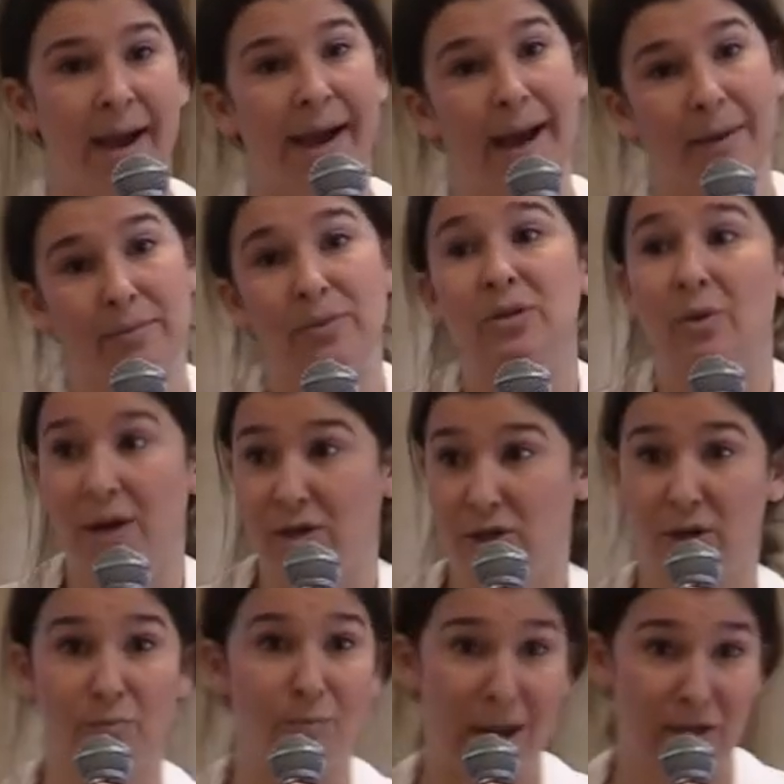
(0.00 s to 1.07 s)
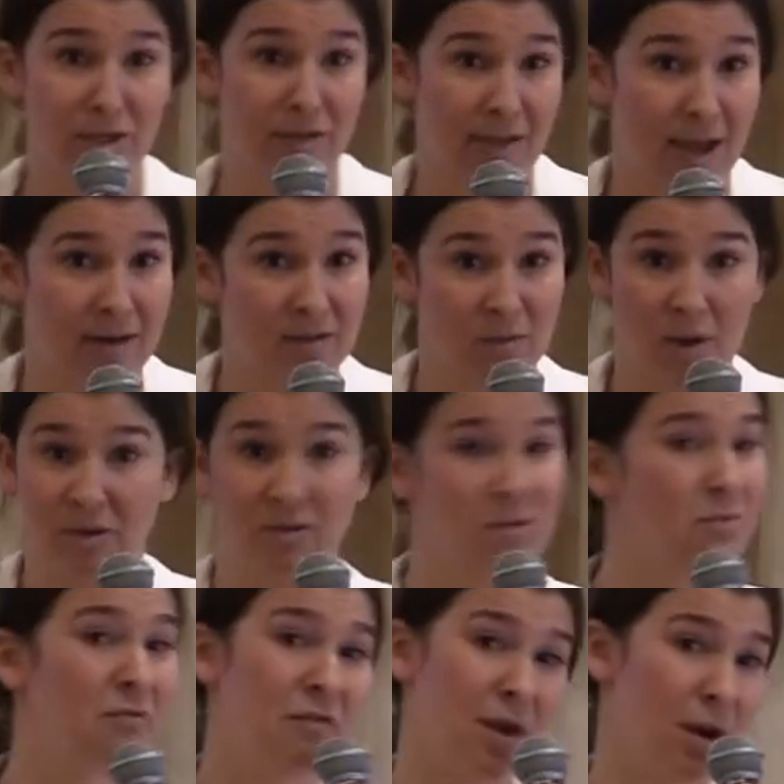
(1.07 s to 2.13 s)
Um, so I should mention that as well.
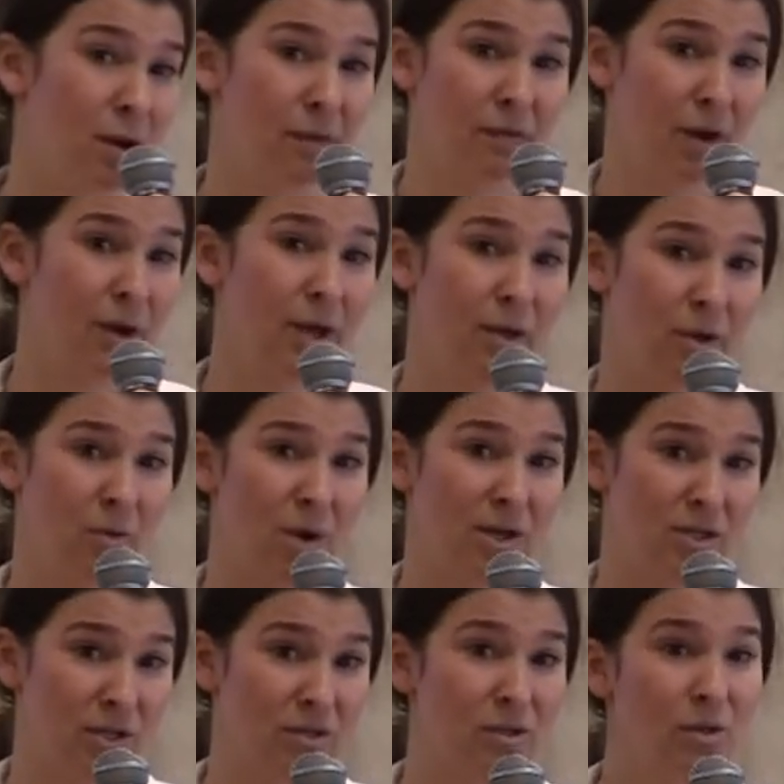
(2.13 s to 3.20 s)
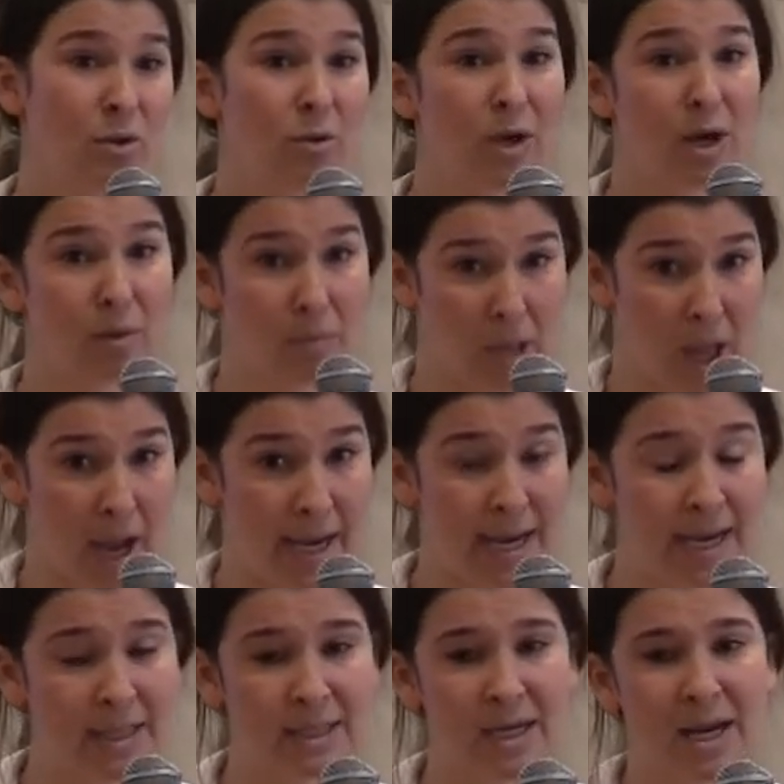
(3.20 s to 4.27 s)
So very, very good question. So you can apply
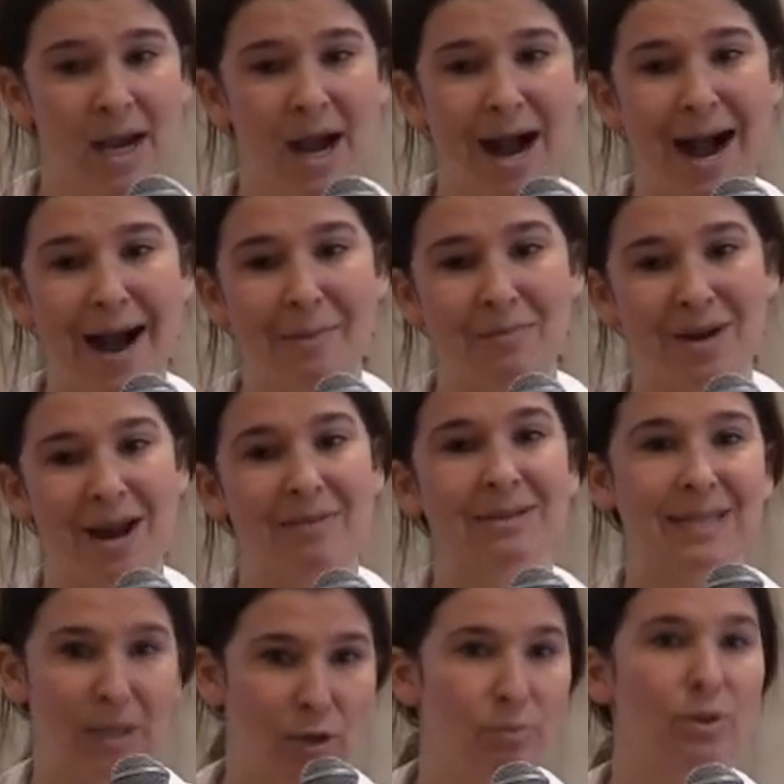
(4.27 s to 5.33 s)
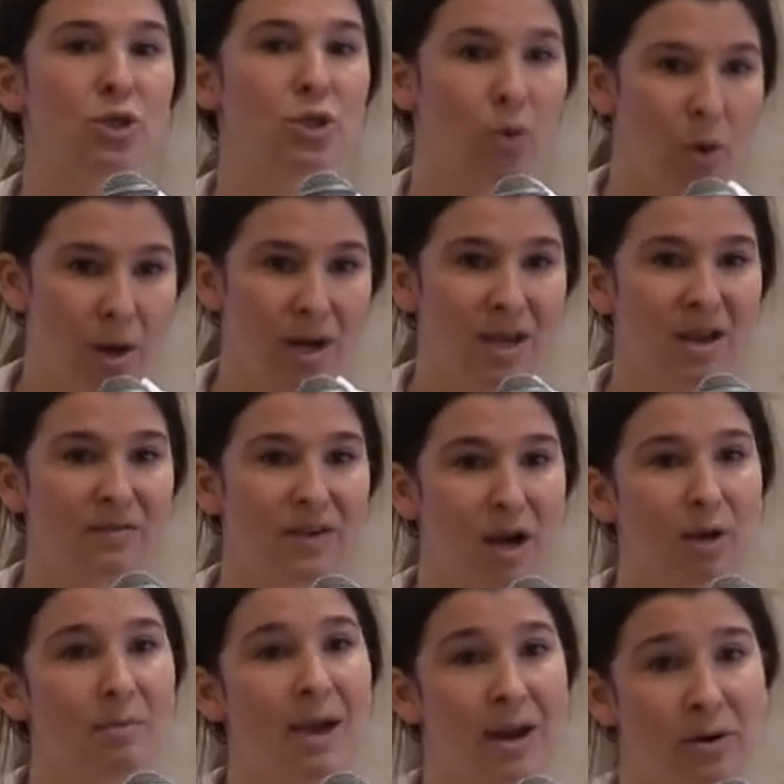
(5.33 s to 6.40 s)
it, um, but I would say the majority of
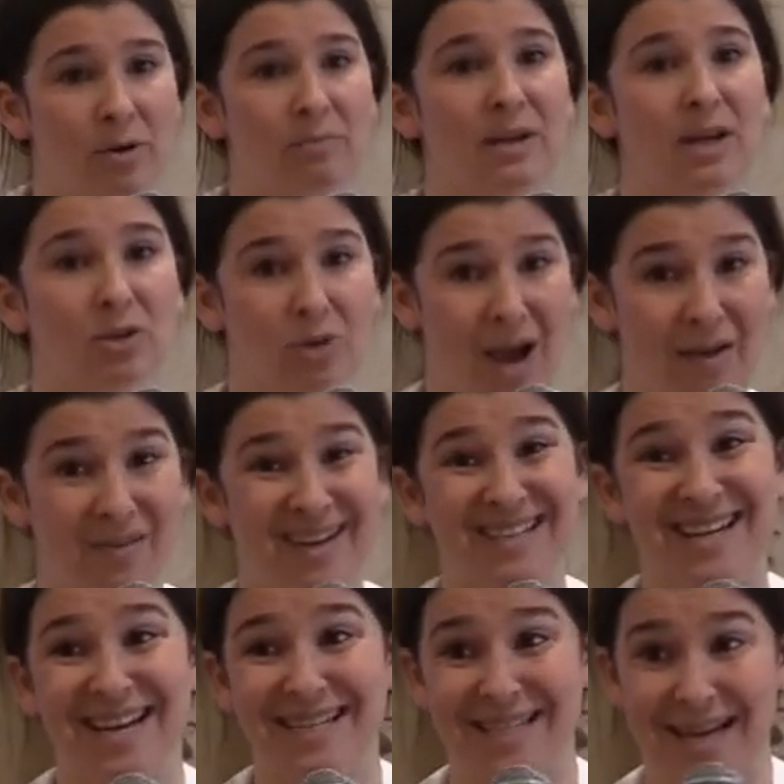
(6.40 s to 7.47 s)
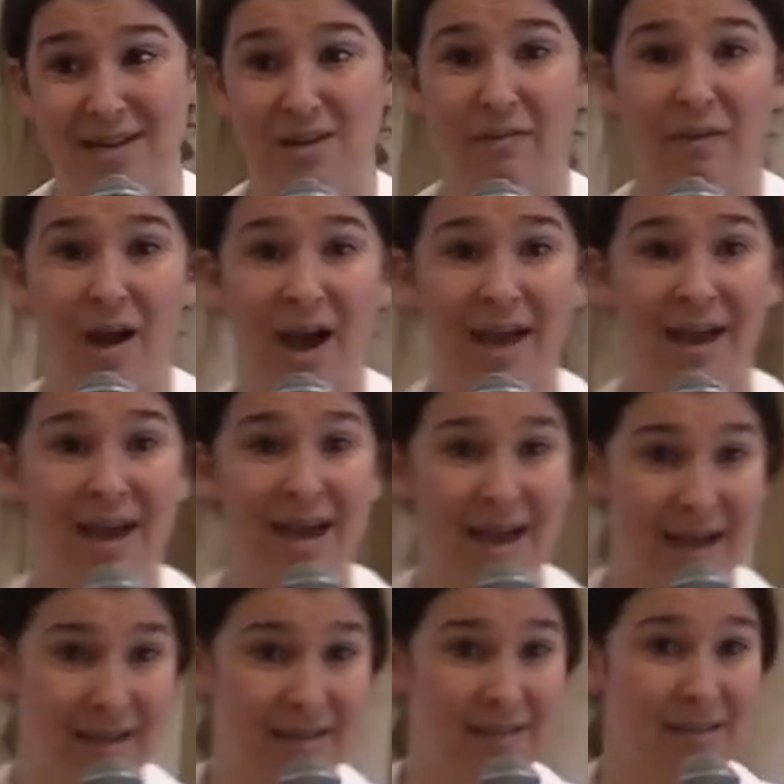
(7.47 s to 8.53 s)
young men who are being trafficked identify
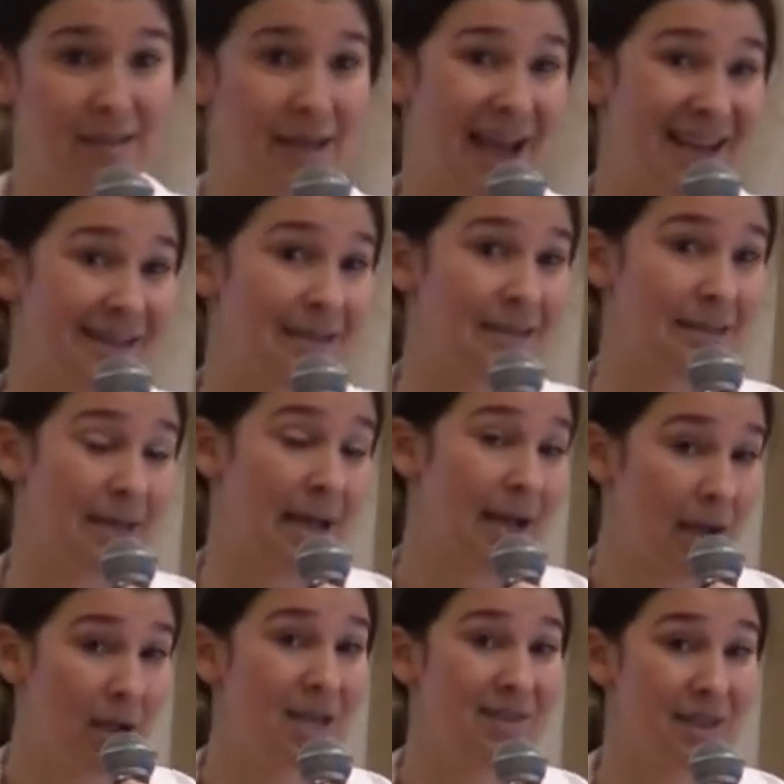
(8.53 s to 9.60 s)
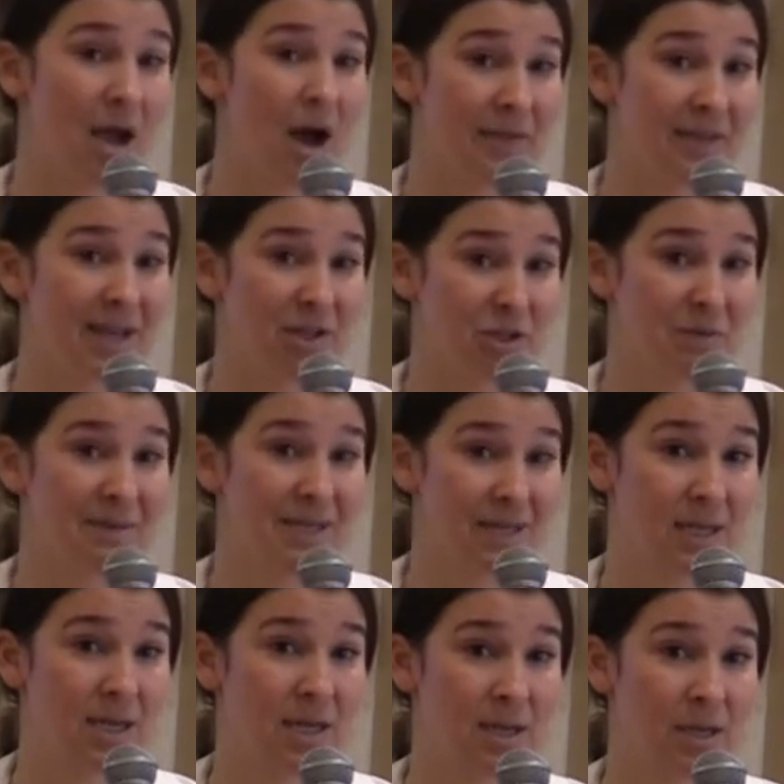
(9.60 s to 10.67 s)
as as uh, in, on the
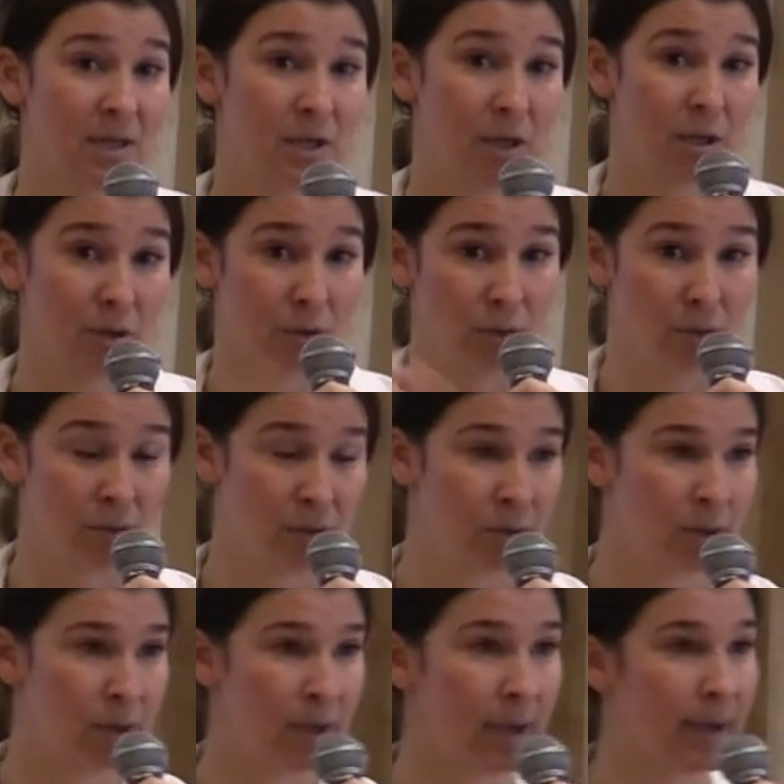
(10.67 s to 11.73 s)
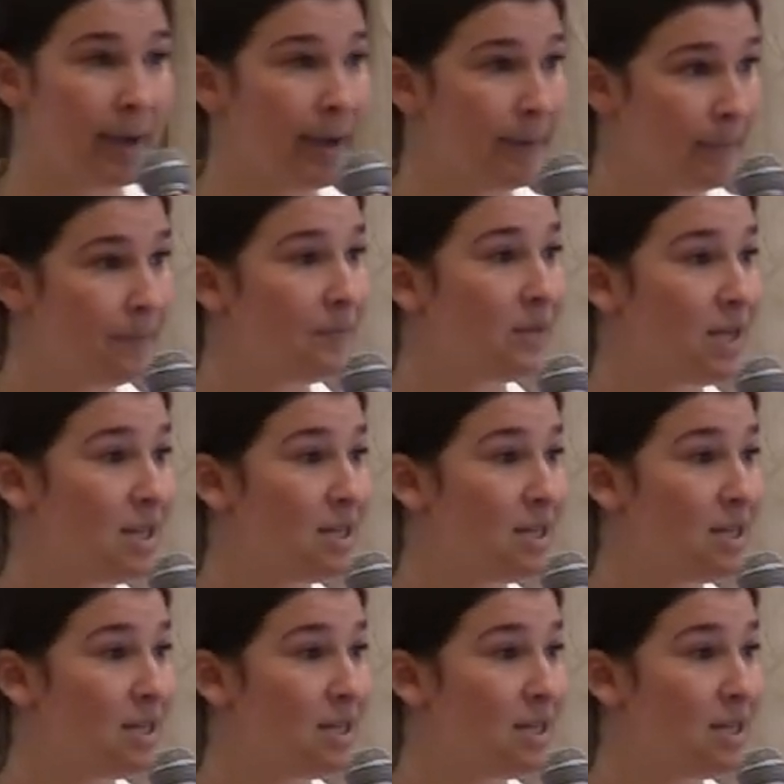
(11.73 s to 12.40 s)
LGBTQ uh,